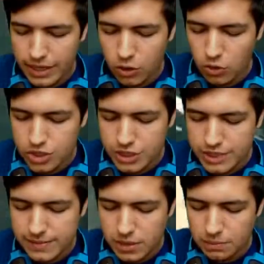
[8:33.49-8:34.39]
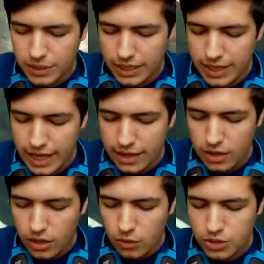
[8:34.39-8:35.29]
It all just seems to be there,
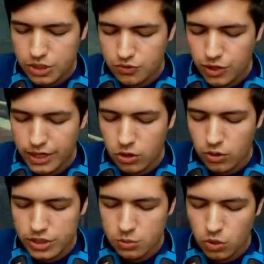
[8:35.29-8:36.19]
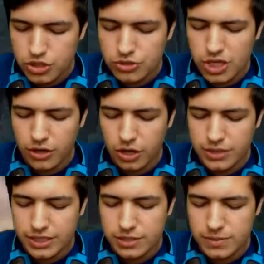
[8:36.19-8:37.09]
which is really cool, because once you start
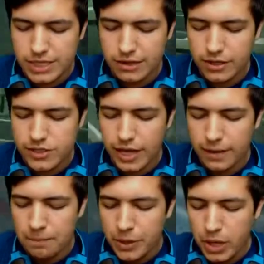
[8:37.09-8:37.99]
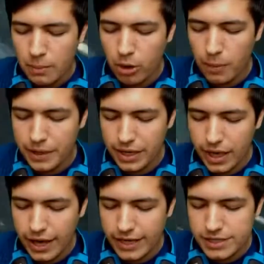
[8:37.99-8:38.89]
noticing some serious like pop-in
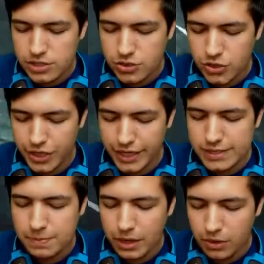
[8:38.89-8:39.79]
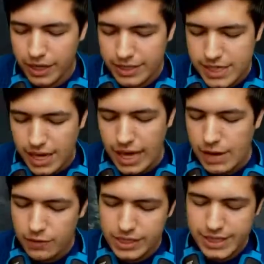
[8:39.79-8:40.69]
lights, trees, buildings,
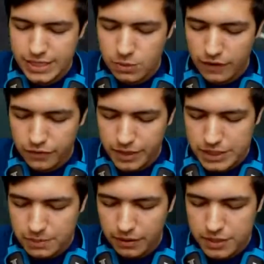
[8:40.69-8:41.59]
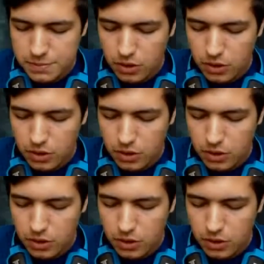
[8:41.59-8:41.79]
it really takes away from the experience.